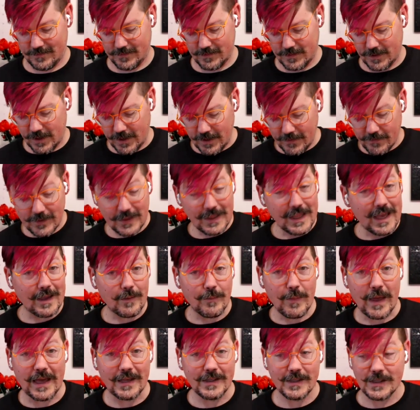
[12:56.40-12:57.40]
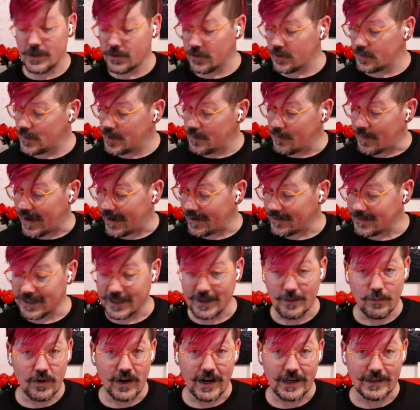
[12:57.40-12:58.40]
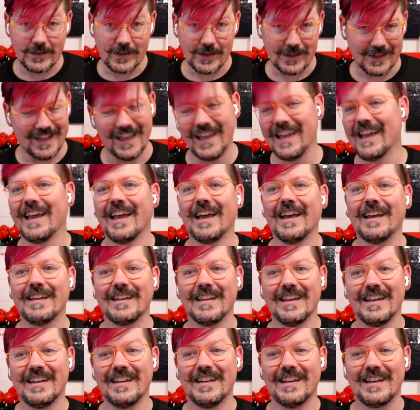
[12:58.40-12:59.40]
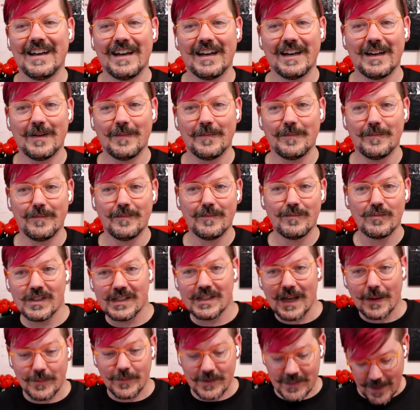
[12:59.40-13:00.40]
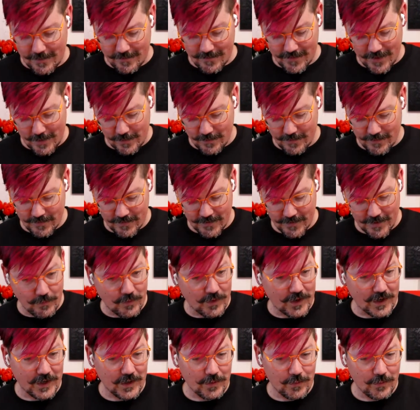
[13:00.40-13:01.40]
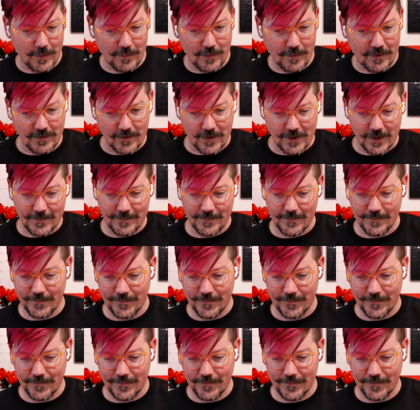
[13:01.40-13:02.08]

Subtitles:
Or even like past you would be mildly impressed. Steps up from where you were before.